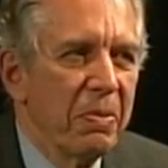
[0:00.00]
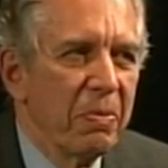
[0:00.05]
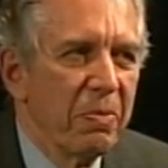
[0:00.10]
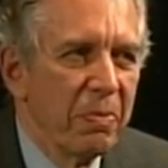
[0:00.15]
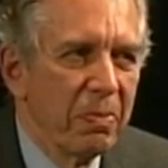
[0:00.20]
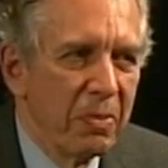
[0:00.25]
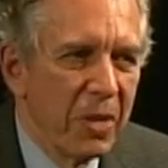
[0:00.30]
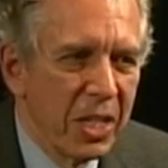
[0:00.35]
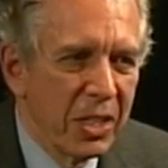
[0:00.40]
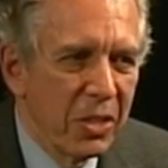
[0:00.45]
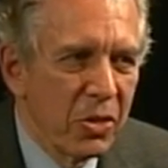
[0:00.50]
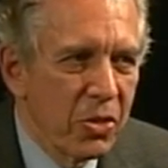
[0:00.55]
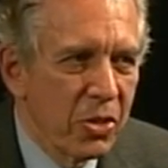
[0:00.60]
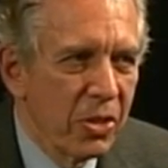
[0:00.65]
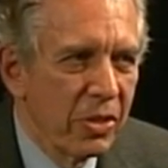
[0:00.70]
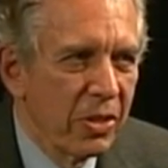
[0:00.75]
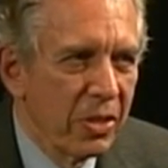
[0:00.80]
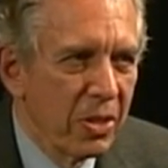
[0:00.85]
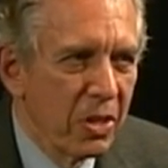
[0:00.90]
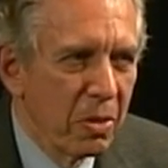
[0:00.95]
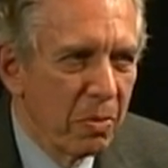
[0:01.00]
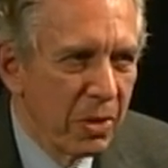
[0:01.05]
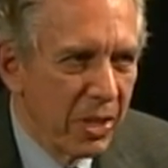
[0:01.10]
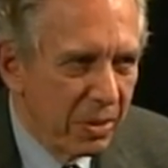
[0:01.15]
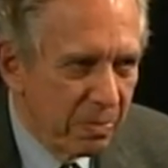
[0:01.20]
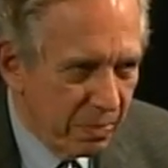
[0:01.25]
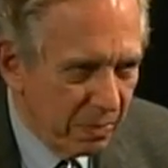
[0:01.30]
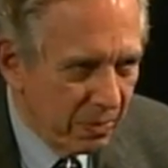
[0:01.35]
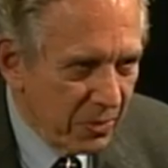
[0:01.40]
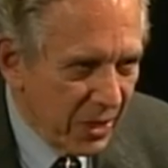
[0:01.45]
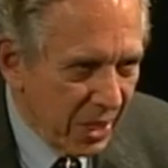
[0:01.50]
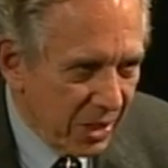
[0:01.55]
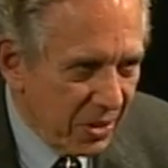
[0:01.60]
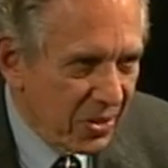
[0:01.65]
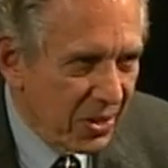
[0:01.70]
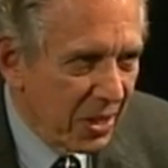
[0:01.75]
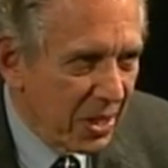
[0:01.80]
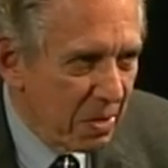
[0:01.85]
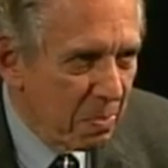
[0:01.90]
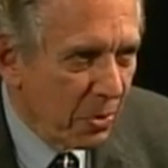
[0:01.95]
making sure that nobody
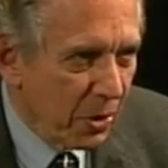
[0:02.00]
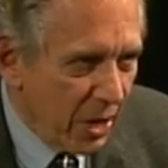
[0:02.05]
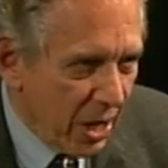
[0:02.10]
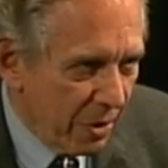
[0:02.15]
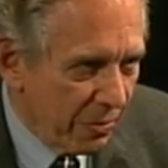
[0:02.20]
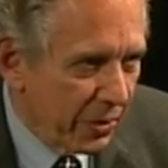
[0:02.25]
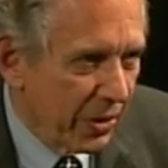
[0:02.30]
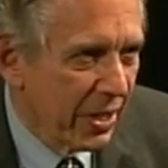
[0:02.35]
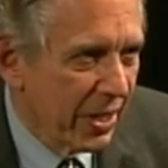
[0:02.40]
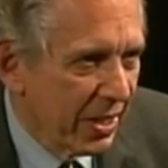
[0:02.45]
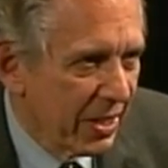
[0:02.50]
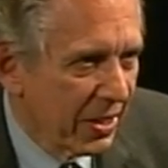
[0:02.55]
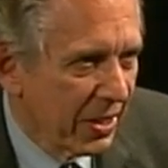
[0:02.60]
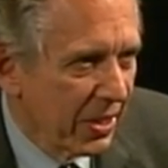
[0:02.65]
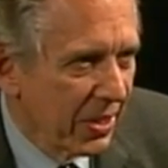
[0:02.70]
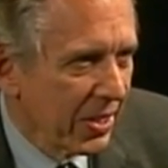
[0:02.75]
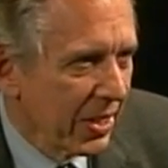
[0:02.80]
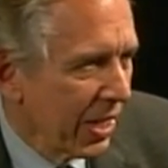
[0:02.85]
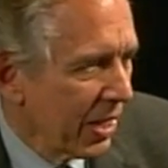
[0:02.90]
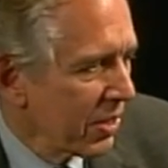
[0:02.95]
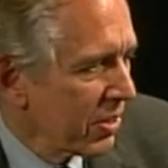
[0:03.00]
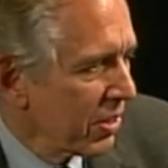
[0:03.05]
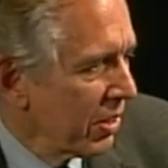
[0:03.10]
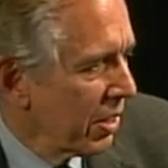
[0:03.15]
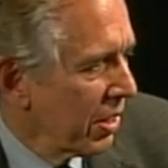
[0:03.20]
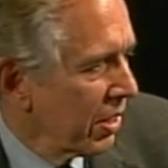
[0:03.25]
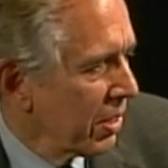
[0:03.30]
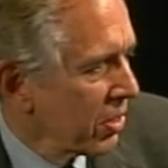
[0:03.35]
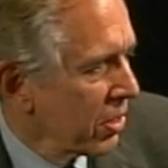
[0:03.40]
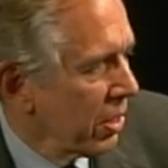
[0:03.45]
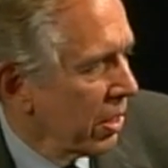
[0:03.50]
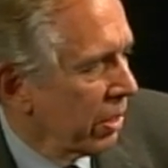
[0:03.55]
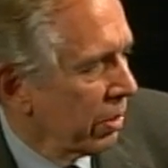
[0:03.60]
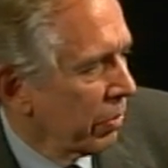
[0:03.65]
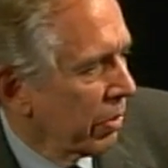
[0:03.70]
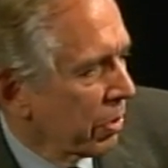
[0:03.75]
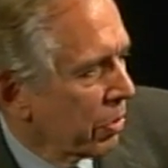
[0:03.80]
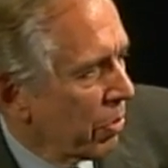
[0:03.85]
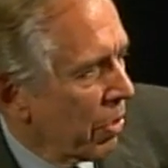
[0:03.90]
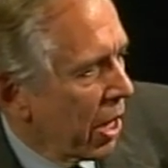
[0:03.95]
nets any profit on this. That's, That's another
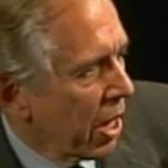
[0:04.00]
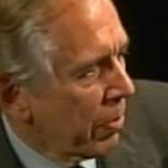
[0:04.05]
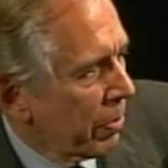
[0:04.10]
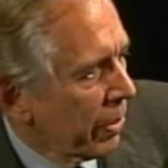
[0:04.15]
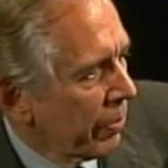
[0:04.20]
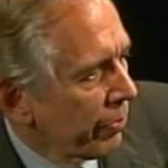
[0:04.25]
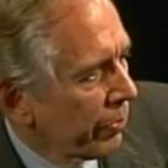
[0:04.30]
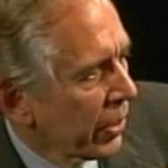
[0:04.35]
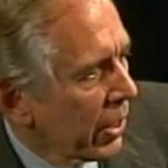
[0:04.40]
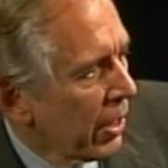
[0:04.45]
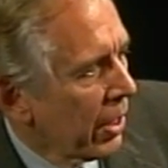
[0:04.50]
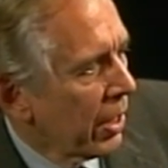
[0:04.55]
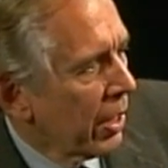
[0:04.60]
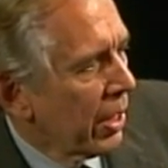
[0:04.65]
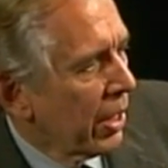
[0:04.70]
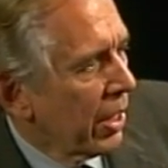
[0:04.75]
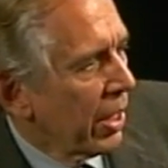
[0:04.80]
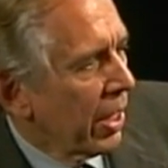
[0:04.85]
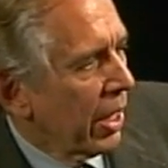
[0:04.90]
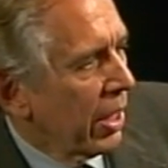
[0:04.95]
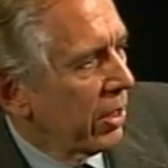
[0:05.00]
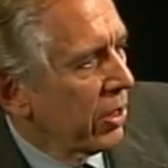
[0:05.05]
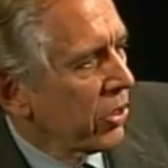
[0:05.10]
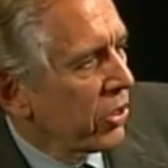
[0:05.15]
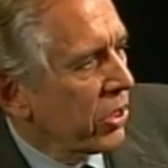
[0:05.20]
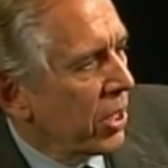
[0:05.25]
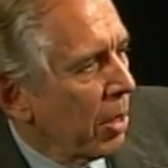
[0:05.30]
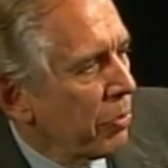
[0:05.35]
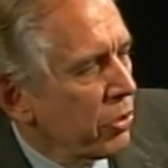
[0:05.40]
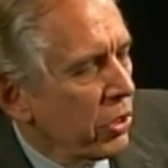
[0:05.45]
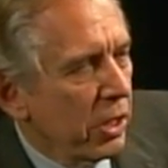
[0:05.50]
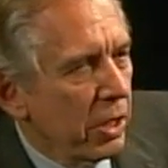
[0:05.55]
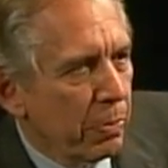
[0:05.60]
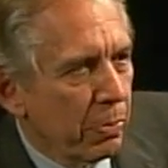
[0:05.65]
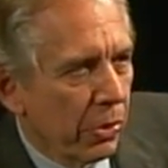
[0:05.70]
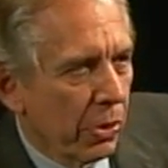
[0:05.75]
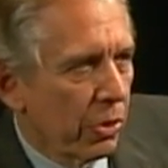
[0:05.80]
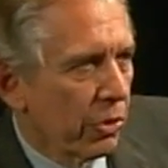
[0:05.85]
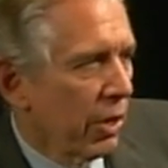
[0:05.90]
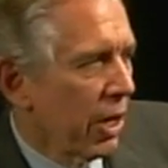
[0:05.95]
requirement. And the subsidy
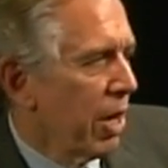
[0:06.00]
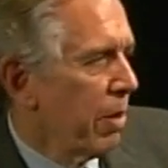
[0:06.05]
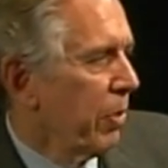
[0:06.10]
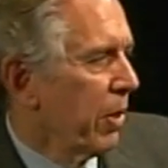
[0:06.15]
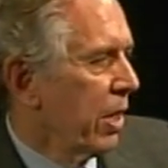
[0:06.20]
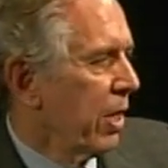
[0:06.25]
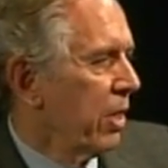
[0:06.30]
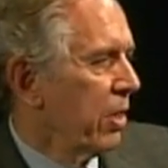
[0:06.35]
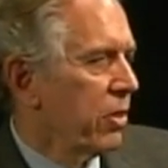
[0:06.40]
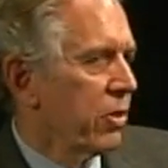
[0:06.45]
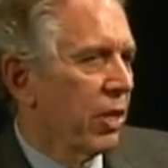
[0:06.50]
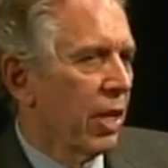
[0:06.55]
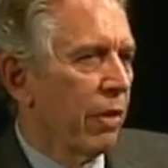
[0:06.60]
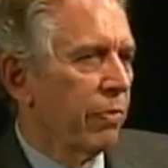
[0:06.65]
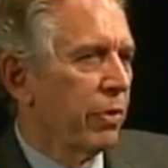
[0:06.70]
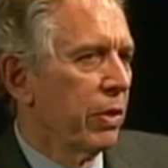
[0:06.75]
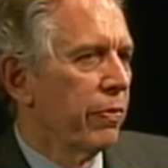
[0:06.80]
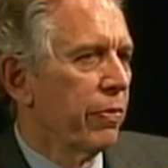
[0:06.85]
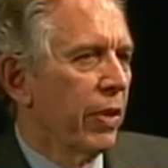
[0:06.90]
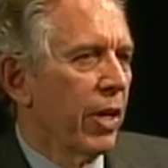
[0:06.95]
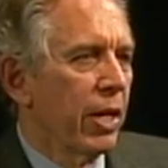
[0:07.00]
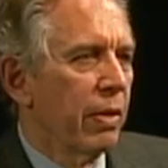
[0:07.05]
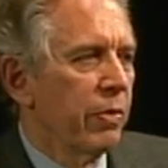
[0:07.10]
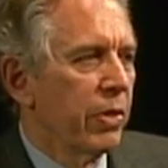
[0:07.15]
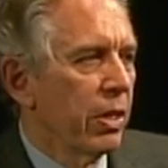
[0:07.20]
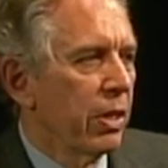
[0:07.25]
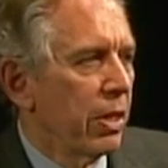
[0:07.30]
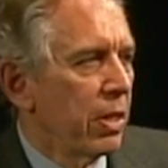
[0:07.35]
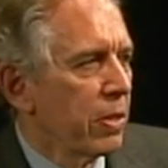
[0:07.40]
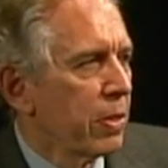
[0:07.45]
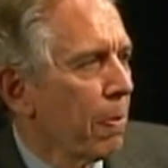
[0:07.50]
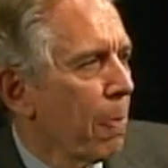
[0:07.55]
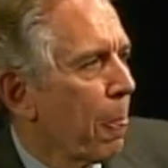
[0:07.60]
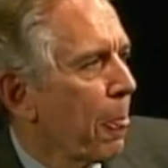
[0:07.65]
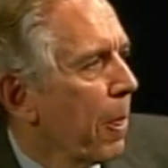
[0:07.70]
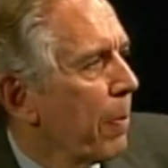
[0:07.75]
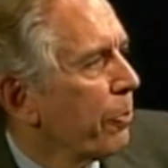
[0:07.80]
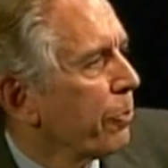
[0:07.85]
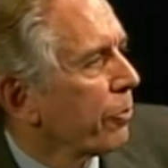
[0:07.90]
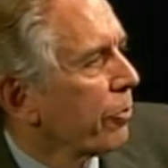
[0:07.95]
program ends after 5 years.
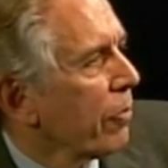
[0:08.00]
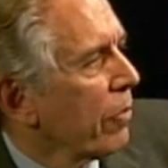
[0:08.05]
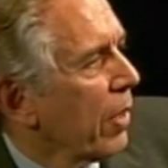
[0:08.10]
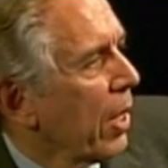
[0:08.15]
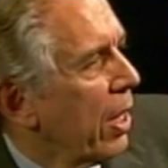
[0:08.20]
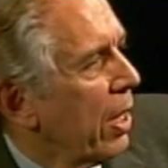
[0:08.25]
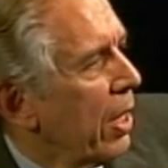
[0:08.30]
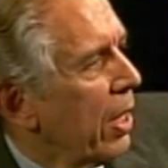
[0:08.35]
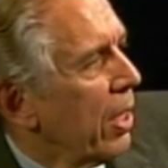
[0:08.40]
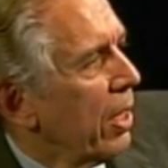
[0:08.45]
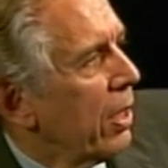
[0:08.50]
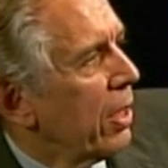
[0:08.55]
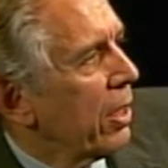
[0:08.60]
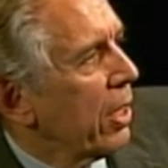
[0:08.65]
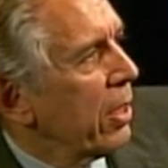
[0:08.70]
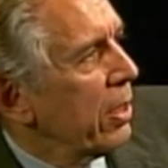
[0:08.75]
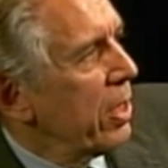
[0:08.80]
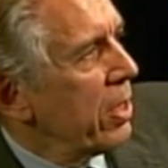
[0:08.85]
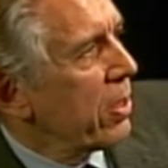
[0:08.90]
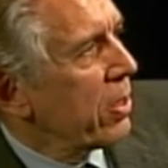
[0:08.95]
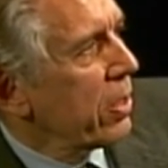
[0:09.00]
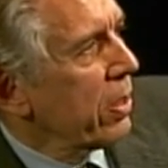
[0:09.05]
Now let's